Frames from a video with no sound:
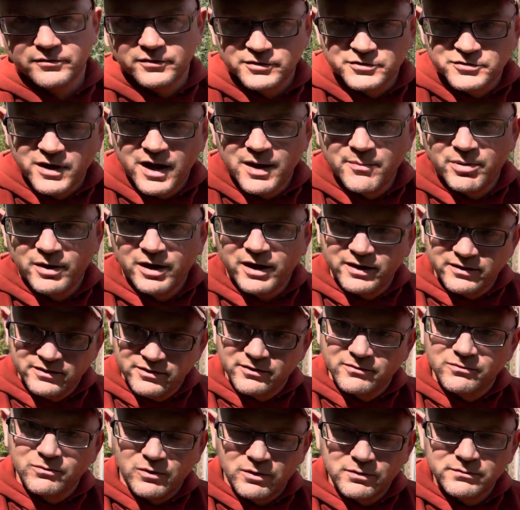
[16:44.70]
tripod.
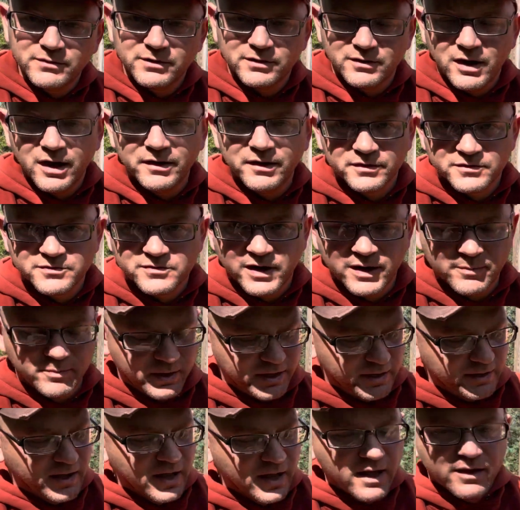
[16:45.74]
You're on the
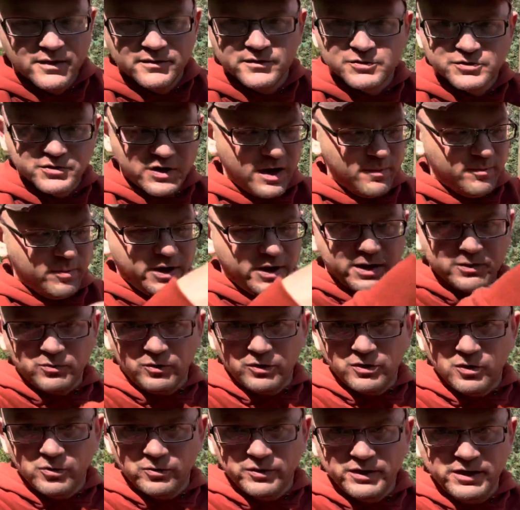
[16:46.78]
tripod. The tripod will
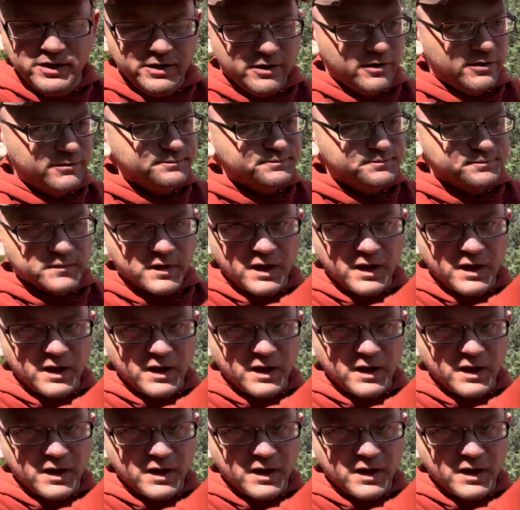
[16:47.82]
go in here.